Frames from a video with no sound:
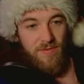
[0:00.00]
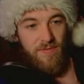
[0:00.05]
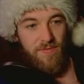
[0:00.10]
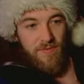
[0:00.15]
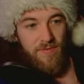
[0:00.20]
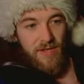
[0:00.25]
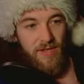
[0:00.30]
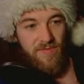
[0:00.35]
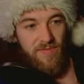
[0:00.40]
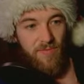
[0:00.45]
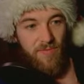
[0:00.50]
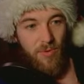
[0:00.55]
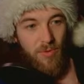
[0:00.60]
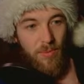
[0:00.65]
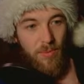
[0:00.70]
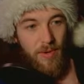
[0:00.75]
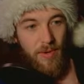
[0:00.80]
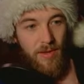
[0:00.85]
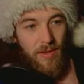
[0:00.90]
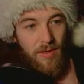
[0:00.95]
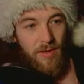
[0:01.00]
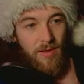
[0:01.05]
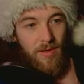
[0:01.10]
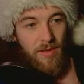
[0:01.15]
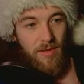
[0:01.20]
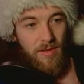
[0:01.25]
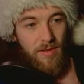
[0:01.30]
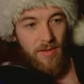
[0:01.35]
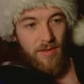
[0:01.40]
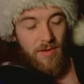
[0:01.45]
Fast forwarding
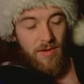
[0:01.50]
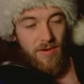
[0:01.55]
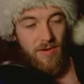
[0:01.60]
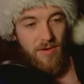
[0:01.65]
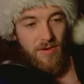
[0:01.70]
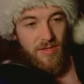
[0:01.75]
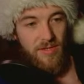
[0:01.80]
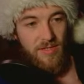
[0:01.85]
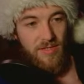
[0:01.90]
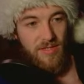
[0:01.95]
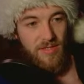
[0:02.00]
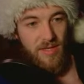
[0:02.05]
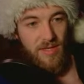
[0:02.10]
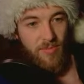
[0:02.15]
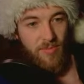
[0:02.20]
here is the same